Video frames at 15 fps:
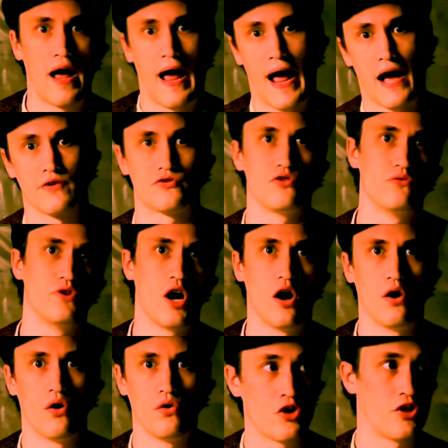"As you
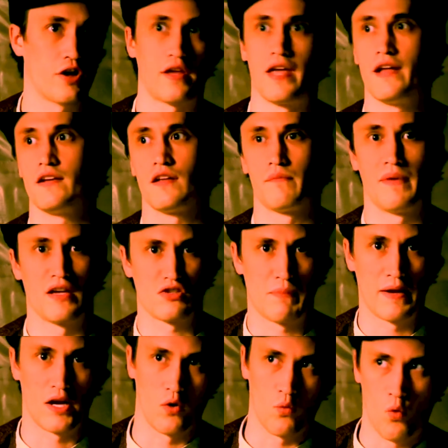know, the kingdom has
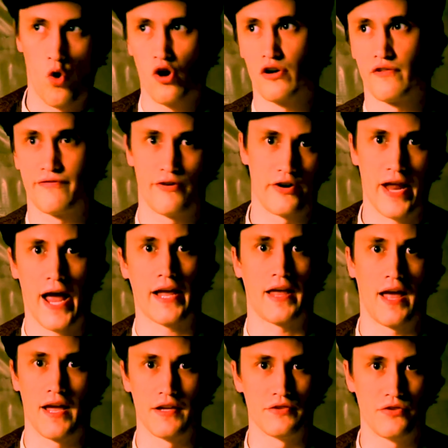been at war for
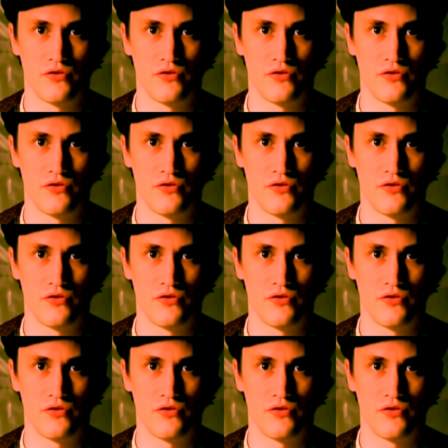decades."